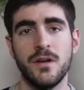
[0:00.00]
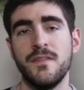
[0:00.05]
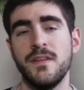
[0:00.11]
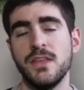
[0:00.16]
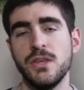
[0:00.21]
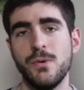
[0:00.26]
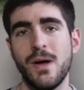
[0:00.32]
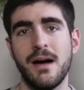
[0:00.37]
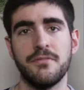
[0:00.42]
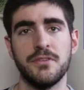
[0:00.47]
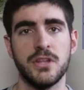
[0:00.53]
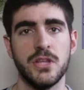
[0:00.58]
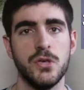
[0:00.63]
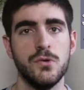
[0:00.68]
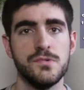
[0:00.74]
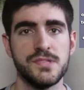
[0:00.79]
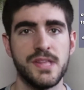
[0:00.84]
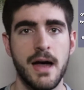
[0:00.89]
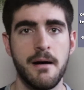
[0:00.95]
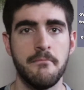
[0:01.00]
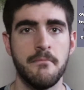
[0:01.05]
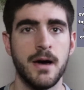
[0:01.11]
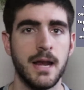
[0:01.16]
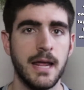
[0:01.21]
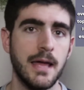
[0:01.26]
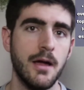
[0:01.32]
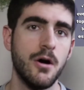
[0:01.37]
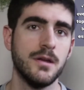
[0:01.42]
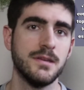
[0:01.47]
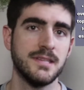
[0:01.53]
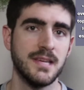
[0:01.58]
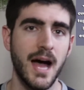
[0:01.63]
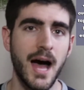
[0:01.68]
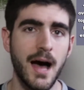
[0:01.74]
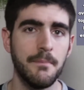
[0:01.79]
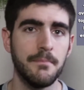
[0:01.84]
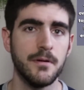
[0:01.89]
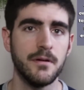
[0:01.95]
and then you have to use that money on
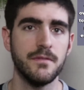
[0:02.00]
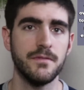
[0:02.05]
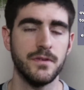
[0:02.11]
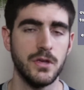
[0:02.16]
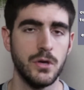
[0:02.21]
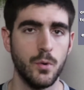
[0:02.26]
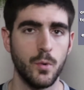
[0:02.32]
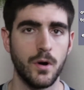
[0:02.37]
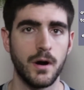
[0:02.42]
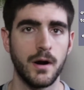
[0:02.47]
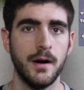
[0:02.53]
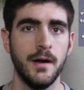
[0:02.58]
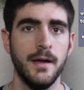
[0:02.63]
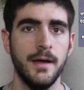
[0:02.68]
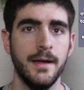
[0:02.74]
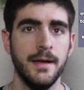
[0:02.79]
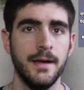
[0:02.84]
top of your